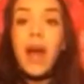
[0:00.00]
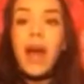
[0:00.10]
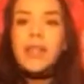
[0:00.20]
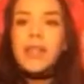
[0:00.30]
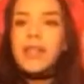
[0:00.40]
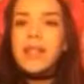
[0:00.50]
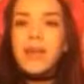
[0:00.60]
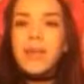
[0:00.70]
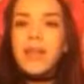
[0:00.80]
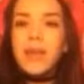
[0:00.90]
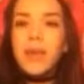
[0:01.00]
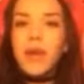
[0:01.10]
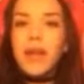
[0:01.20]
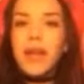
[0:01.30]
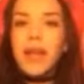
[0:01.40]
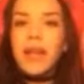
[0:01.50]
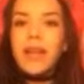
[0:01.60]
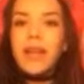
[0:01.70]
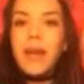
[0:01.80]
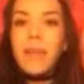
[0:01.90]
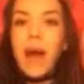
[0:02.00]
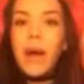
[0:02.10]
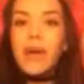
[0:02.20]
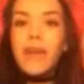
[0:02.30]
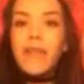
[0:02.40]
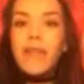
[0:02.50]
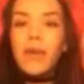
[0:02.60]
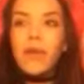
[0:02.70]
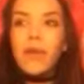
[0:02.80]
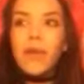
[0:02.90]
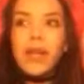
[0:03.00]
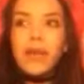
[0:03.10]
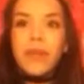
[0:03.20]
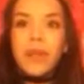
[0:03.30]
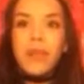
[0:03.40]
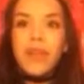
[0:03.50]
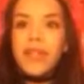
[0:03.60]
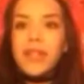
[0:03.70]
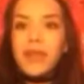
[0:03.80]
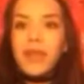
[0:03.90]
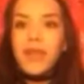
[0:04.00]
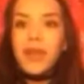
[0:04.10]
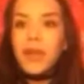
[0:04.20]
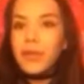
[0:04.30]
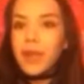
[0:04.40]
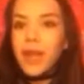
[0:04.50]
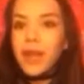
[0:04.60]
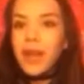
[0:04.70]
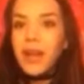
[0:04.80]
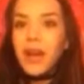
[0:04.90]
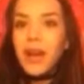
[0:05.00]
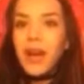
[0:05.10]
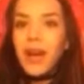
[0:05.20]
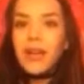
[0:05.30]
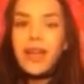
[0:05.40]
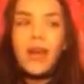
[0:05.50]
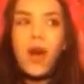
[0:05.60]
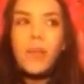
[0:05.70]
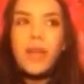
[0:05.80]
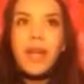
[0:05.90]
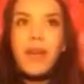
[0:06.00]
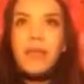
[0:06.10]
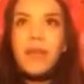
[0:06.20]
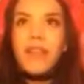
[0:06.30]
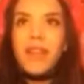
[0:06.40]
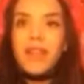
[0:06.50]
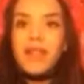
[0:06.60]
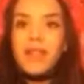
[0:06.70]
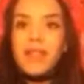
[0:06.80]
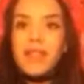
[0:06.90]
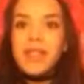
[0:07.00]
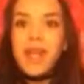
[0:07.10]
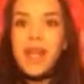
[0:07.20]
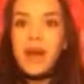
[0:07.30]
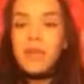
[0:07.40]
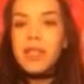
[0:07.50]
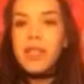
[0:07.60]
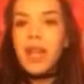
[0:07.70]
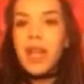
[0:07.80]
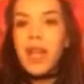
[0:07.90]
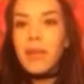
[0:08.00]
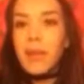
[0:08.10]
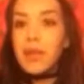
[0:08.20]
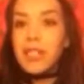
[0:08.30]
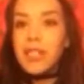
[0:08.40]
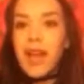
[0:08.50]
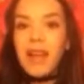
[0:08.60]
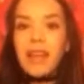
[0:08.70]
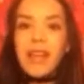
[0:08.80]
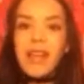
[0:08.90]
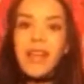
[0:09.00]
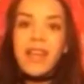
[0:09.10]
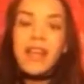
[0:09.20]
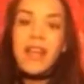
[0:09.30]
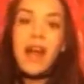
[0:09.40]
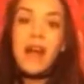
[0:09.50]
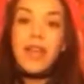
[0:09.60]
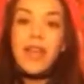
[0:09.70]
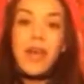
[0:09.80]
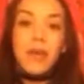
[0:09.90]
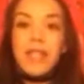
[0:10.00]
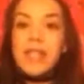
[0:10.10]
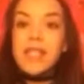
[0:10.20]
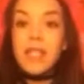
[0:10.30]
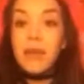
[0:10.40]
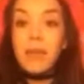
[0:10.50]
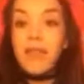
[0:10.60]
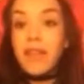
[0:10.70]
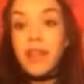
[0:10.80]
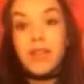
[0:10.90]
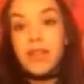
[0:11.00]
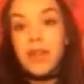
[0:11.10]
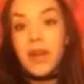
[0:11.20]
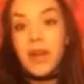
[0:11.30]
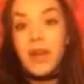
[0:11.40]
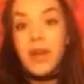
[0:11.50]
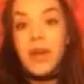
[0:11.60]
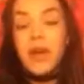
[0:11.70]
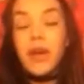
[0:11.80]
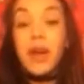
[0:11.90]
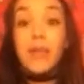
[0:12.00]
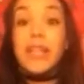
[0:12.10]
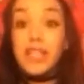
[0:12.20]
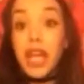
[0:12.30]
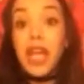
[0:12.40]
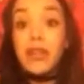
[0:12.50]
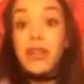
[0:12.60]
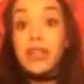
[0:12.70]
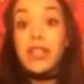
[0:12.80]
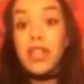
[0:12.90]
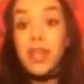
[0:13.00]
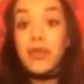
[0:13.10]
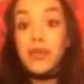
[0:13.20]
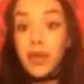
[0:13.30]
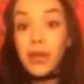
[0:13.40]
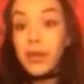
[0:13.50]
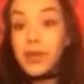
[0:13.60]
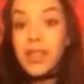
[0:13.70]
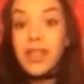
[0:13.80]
It's unbelievable, the amount of random people that don't even know me are commenting on my videos and saying how much they like my personality and how they can't wait to see where my videos go, or my channel in general goes,